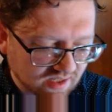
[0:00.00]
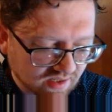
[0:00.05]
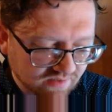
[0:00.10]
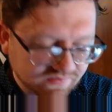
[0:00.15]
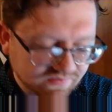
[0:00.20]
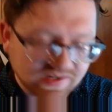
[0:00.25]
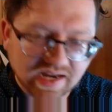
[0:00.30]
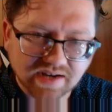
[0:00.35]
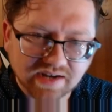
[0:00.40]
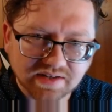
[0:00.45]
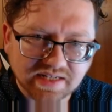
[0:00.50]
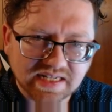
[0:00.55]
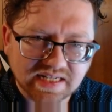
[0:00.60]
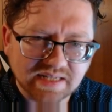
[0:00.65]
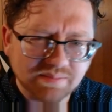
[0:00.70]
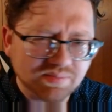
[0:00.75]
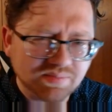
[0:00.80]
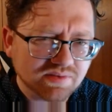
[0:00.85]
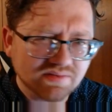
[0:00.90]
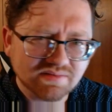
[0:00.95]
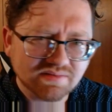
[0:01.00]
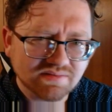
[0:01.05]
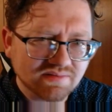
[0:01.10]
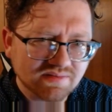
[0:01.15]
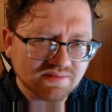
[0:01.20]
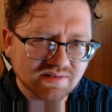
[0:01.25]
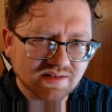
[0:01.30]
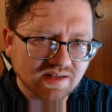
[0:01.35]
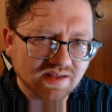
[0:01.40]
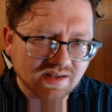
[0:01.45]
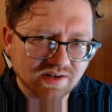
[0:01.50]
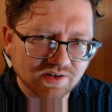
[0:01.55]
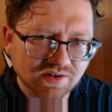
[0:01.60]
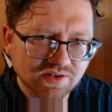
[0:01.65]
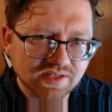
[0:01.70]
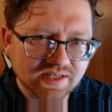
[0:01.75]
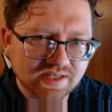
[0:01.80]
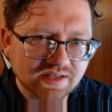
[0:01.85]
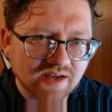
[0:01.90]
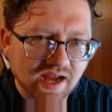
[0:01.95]
of Kher Keep
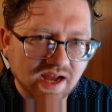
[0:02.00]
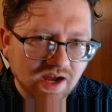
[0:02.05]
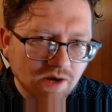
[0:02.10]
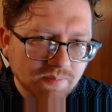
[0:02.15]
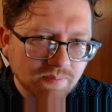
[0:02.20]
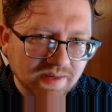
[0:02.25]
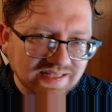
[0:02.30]
earlier? I hope I